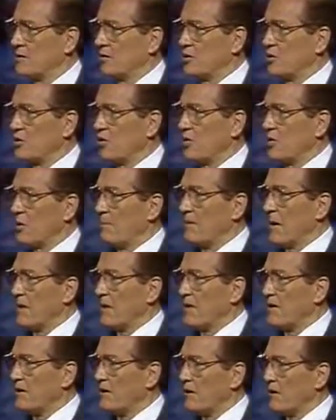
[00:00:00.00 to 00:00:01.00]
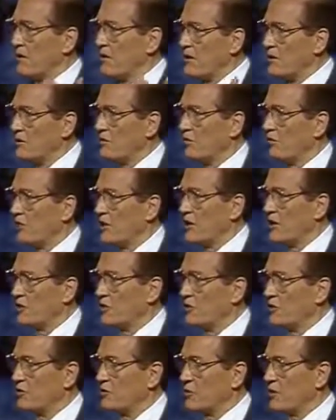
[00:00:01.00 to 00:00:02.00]
to talk about eating his
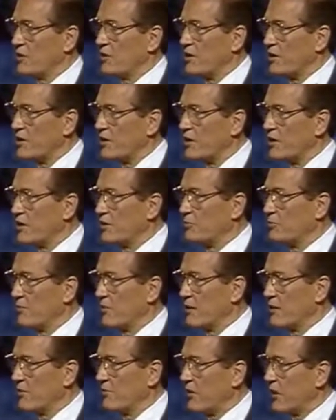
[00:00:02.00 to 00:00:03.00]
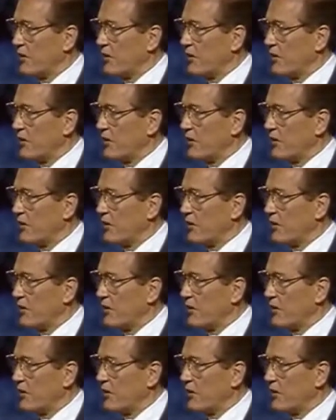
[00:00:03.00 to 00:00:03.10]
flesh and drinking his blood,